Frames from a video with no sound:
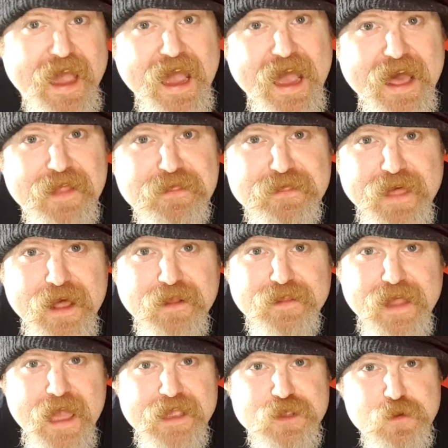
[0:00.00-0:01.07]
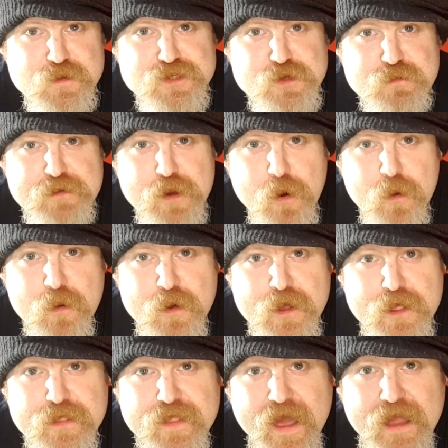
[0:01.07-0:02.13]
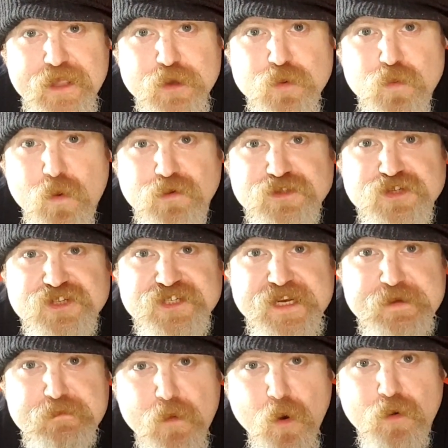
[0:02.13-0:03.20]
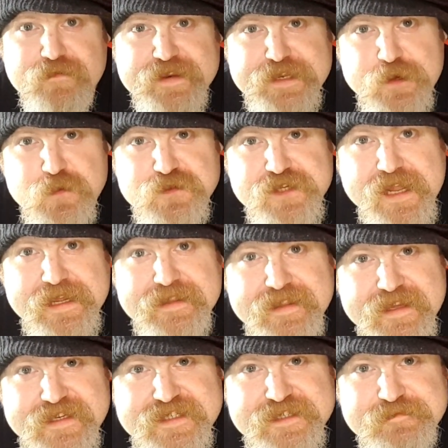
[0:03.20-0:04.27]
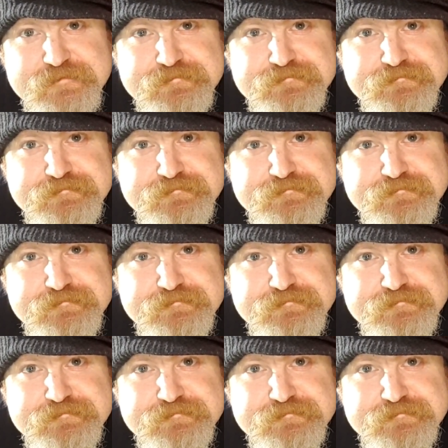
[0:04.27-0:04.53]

and that'll let YouTube know that you want to see more videos like this.